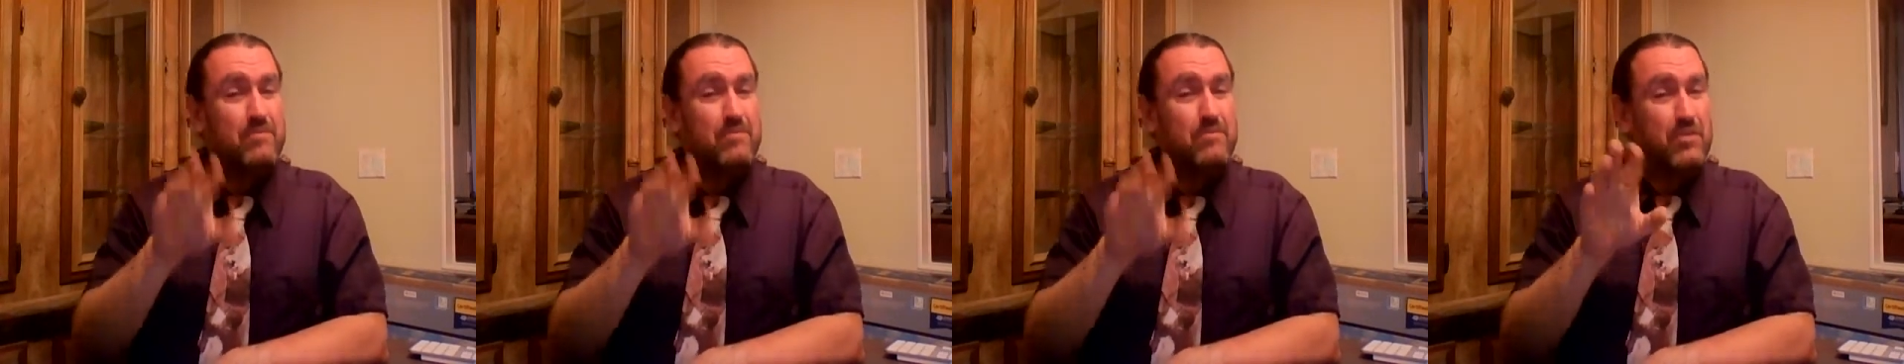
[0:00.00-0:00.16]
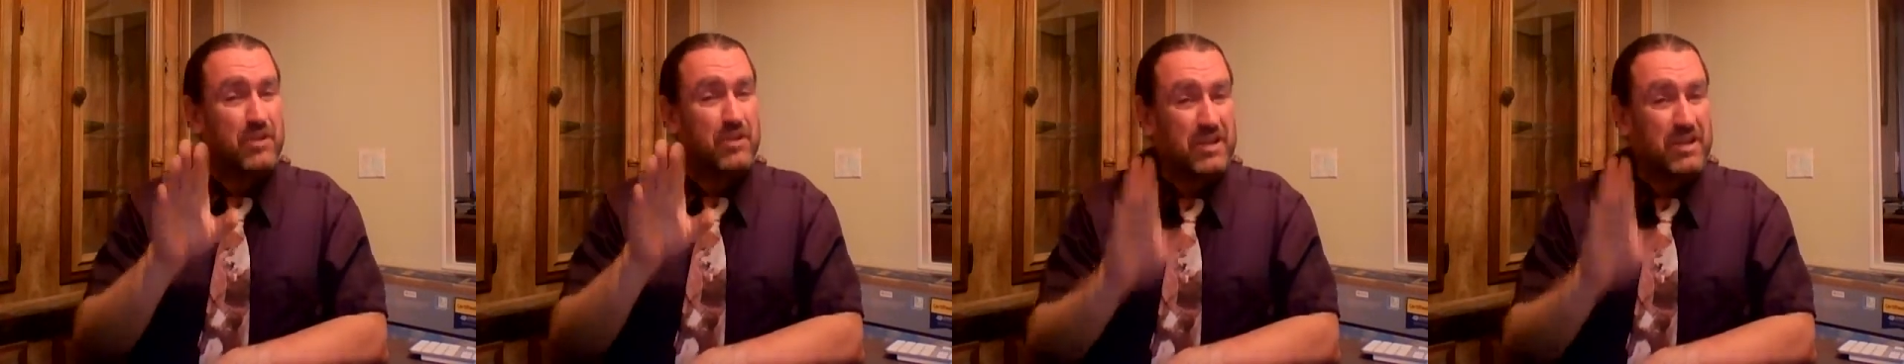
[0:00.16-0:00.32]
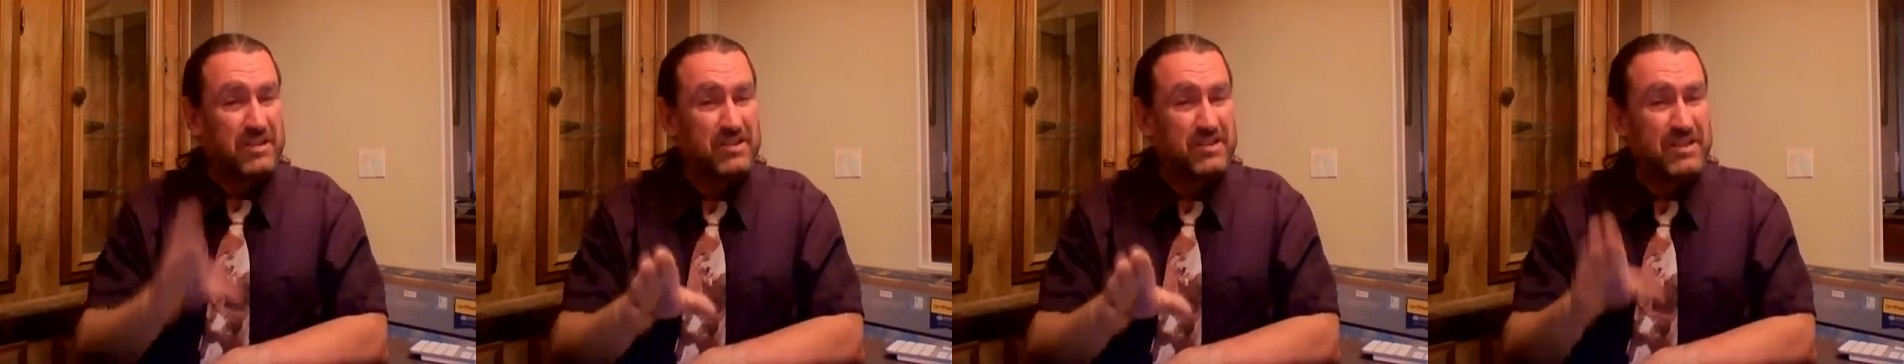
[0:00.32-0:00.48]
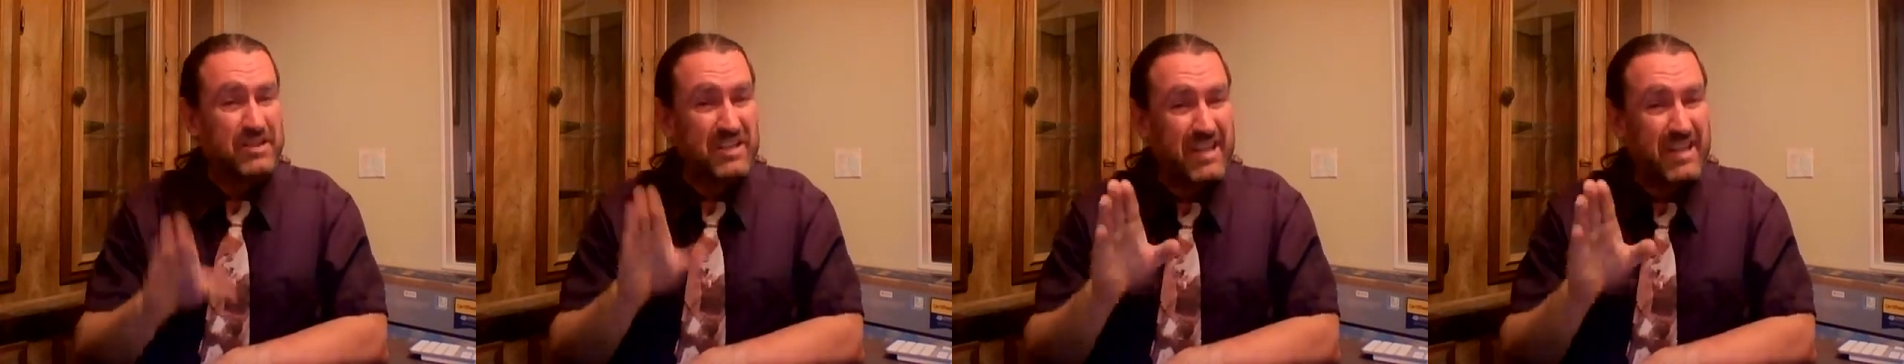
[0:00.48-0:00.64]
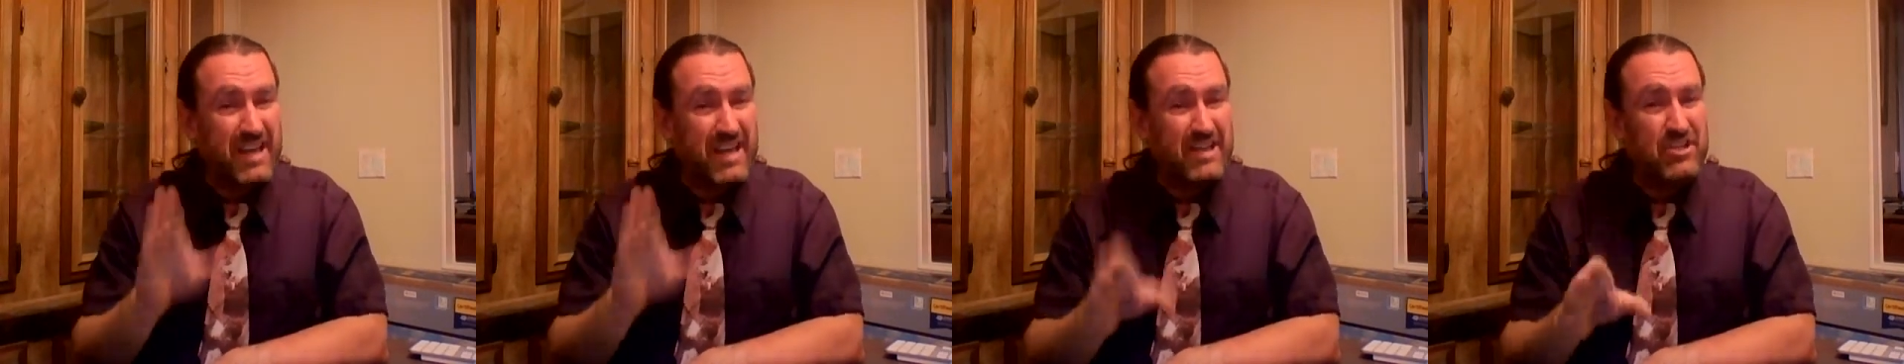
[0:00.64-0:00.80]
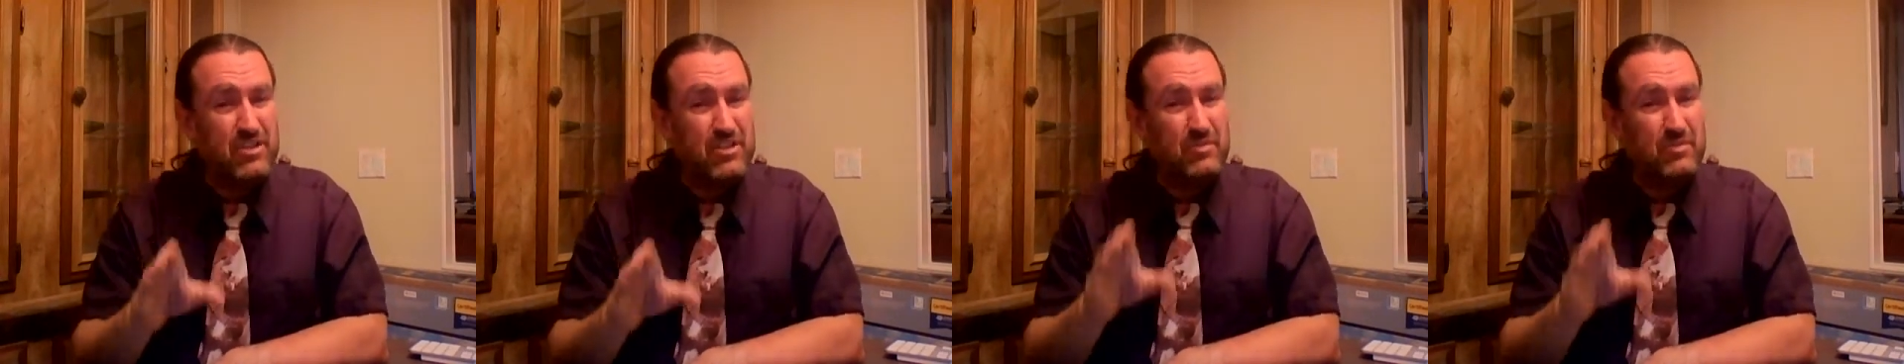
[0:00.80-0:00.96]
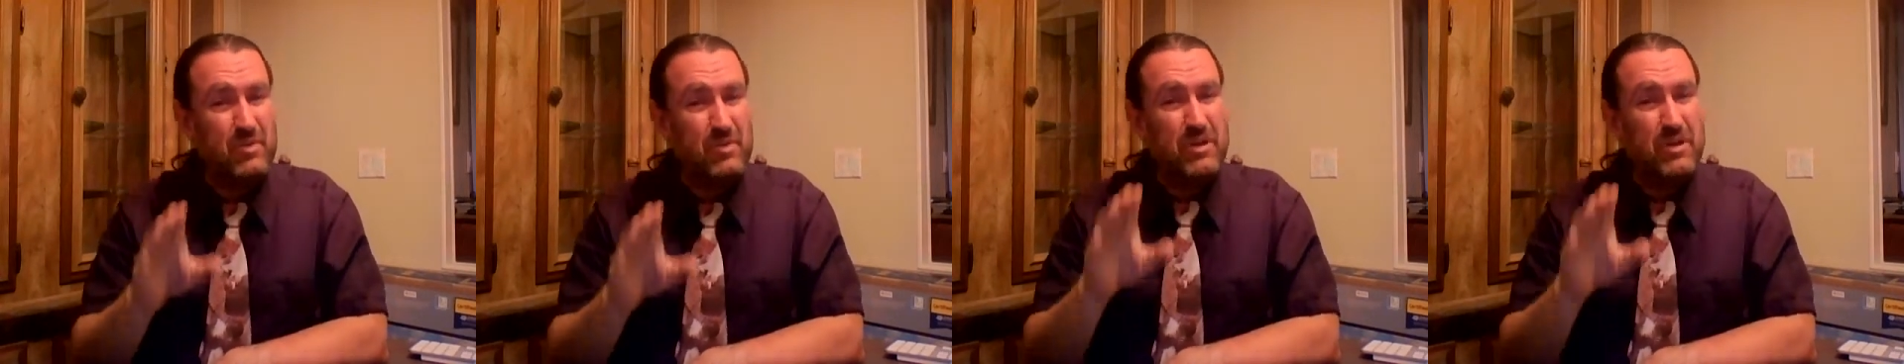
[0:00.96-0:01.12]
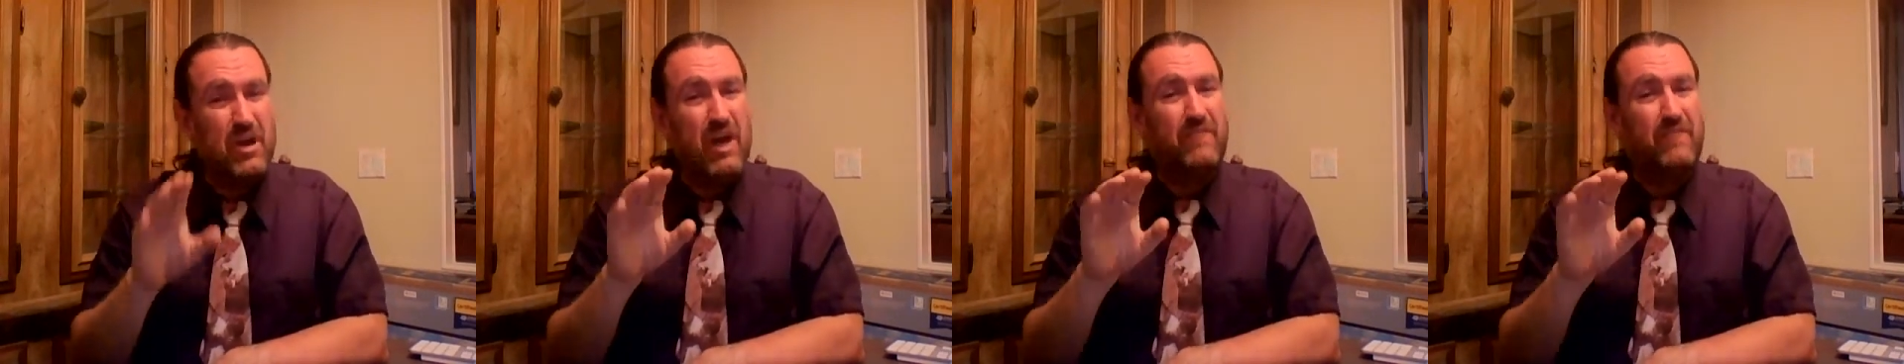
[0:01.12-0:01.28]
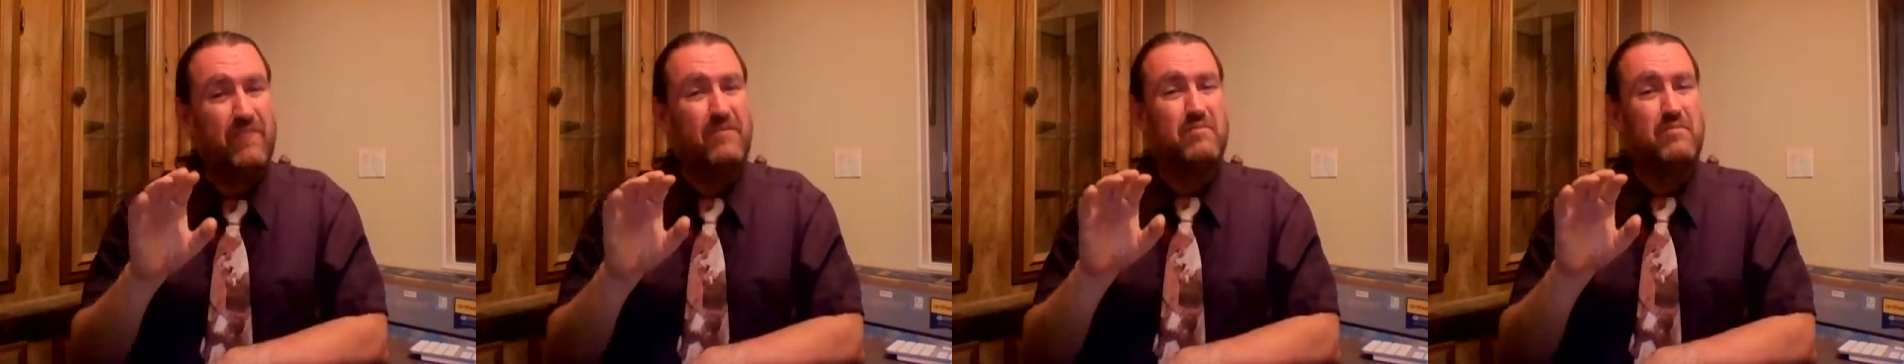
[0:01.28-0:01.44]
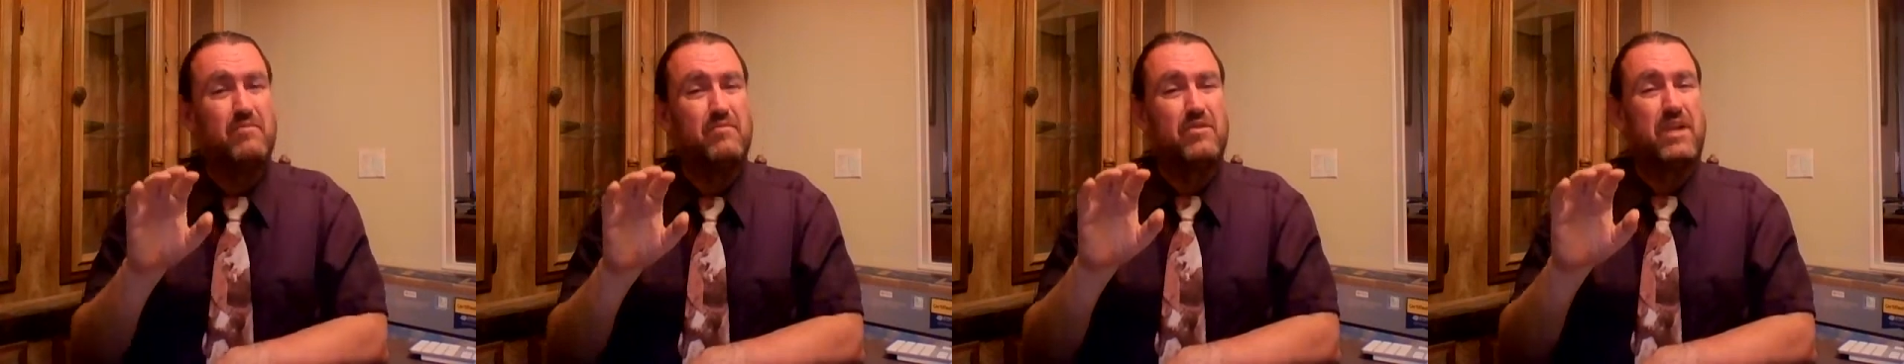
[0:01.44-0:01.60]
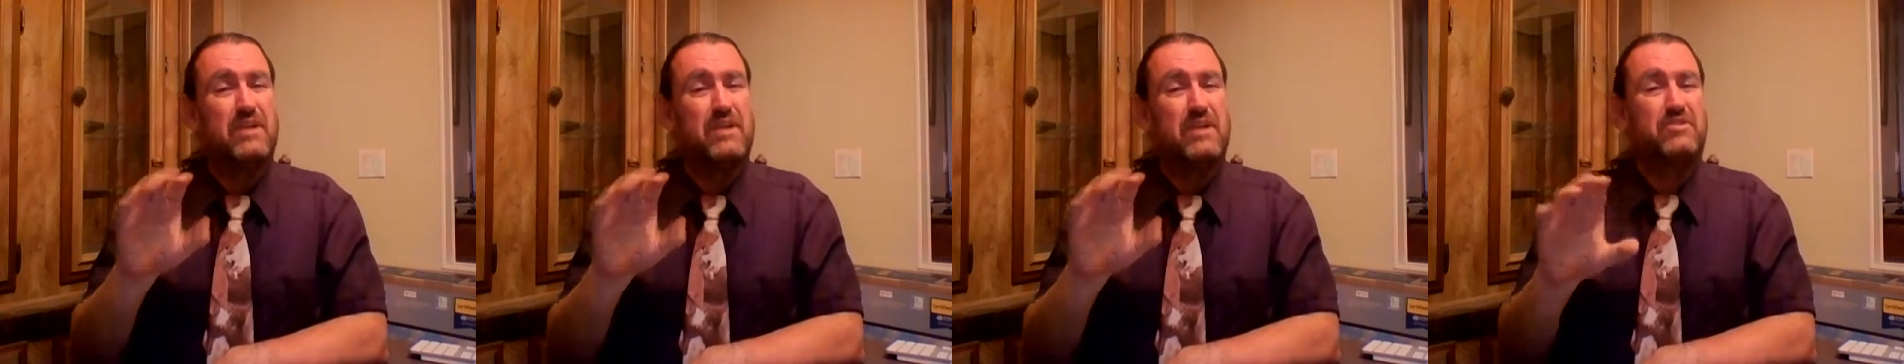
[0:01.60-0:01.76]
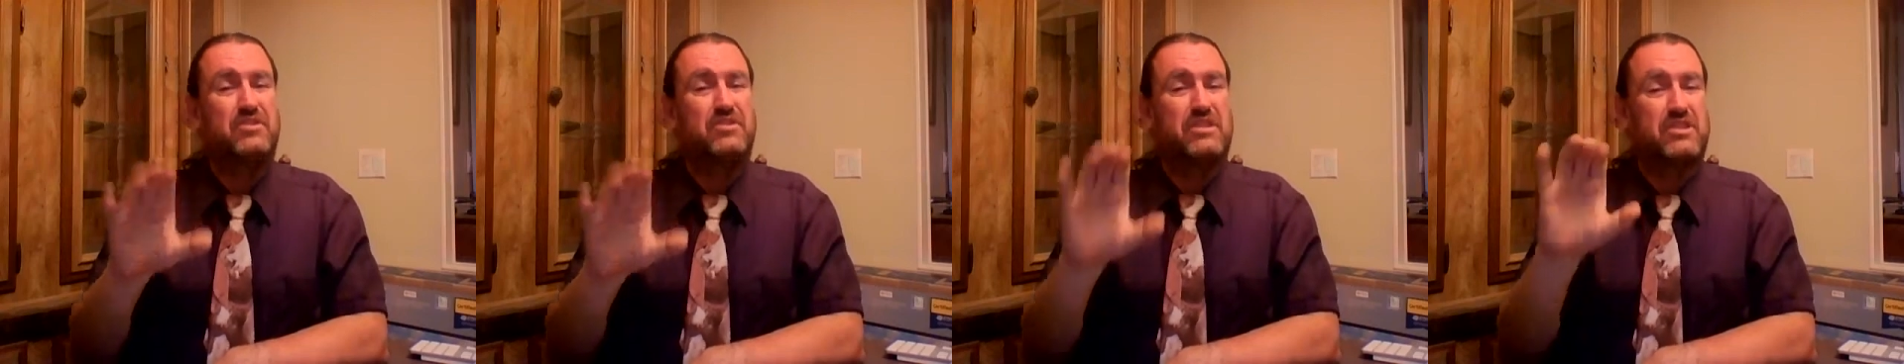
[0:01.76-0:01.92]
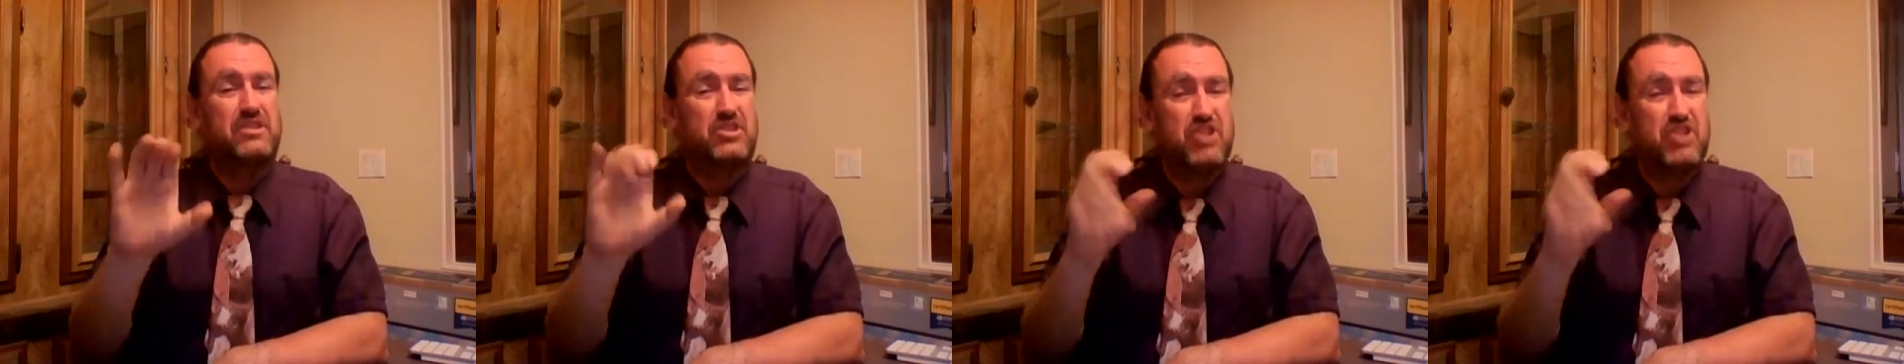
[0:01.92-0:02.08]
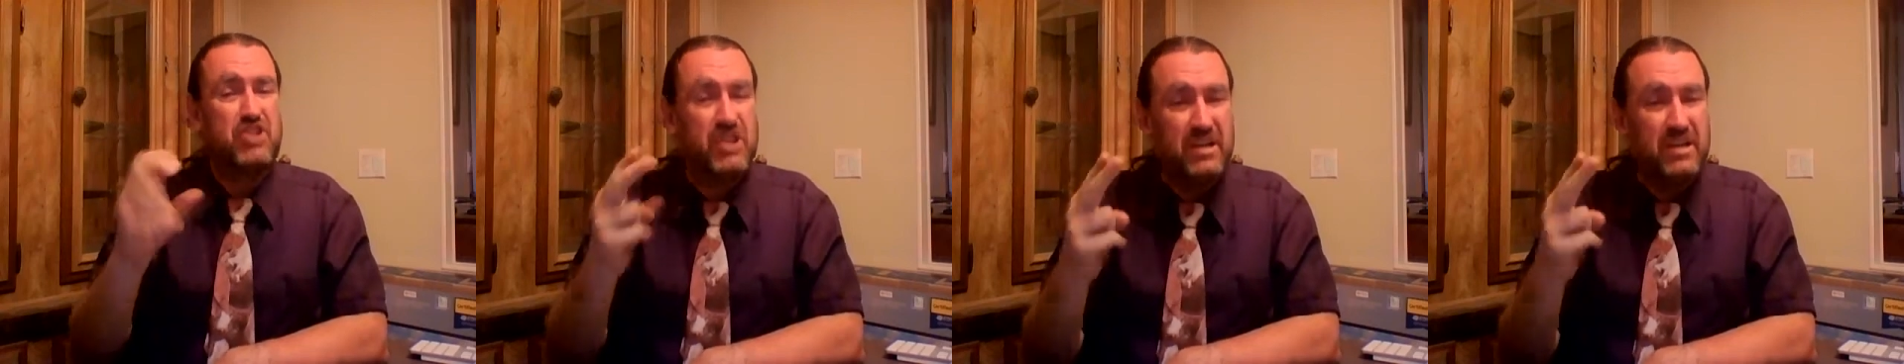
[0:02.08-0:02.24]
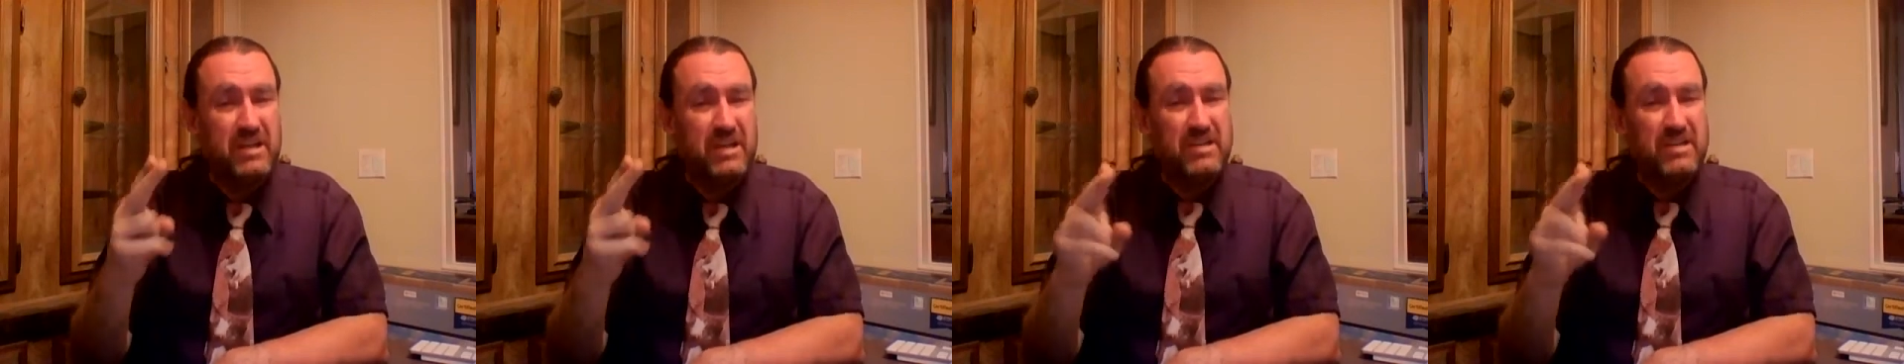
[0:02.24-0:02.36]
Pronunciation, we often pronounce the ch